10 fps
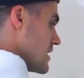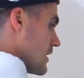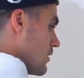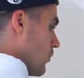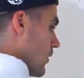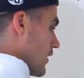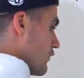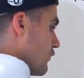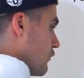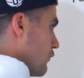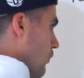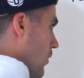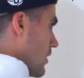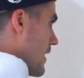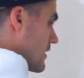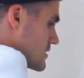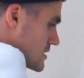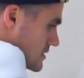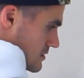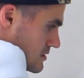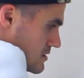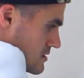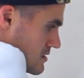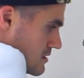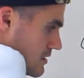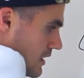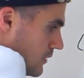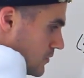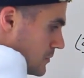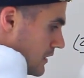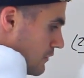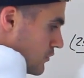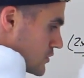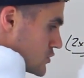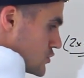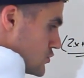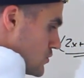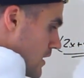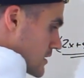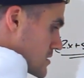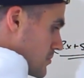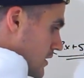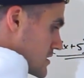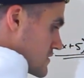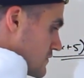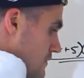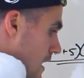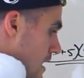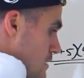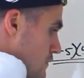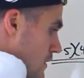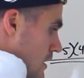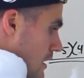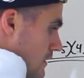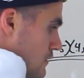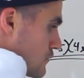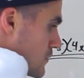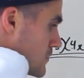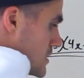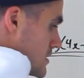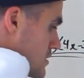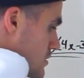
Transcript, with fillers: take out what? A 4x? and we'd be left with 2x plus 5. Then from these